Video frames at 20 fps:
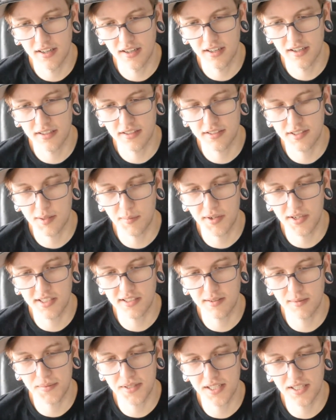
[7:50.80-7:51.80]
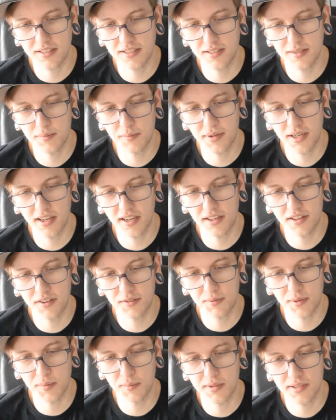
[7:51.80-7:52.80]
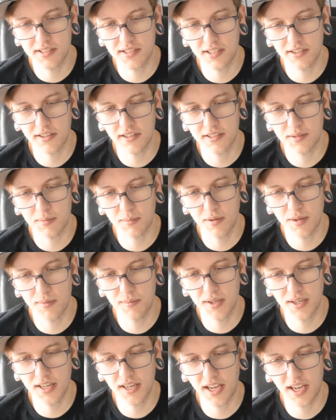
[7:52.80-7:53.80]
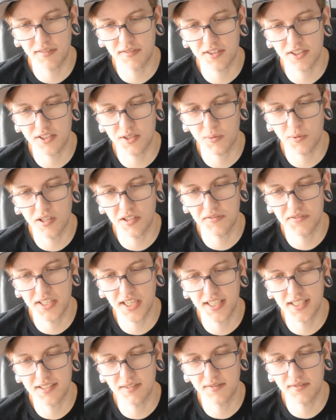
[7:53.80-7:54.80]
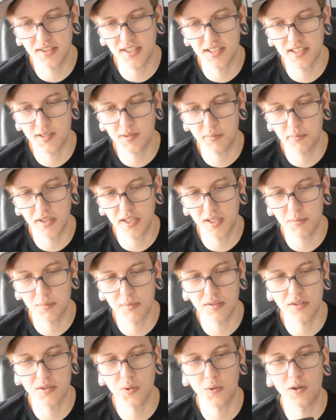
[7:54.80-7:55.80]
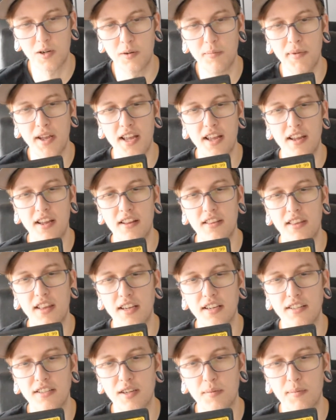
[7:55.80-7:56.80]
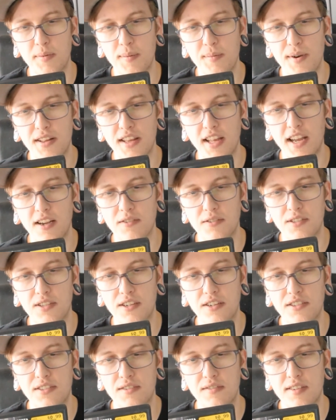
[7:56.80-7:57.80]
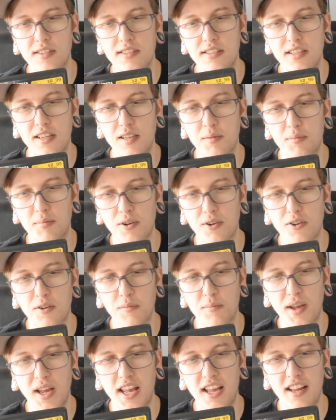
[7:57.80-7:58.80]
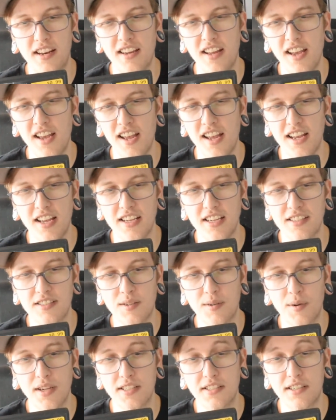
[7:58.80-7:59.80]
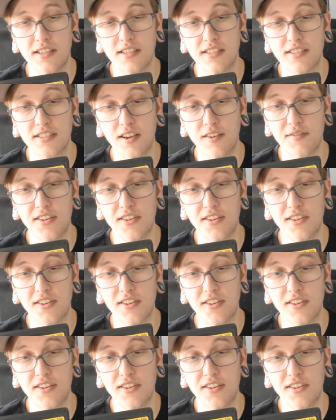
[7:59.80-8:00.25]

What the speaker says: Someone is abducted by 3 mysterious women. After 12 days of unspeakable torment, they dump him on the outskirts of the city of Broken Man. His quest to discover